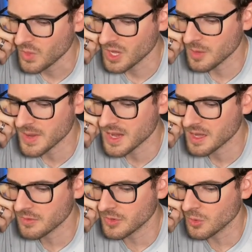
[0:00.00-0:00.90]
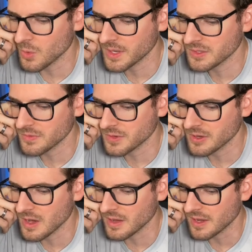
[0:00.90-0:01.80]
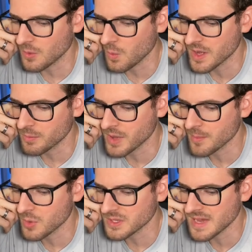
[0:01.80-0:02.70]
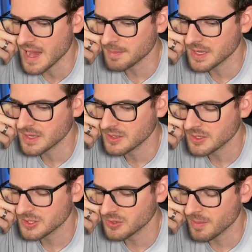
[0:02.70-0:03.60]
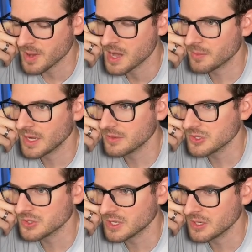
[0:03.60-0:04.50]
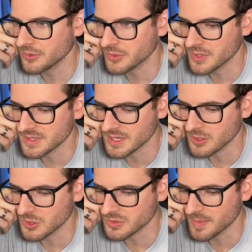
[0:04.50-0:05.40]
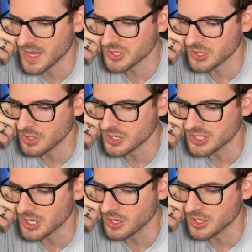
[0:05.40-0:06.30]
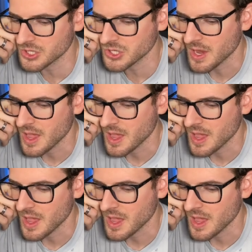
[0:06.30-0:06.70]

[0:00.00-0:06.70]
it could be kind of annoying to figure out like when a breakpoint's happening. So on the bottom right of the screen, you'll notice that it goes from extra large to large.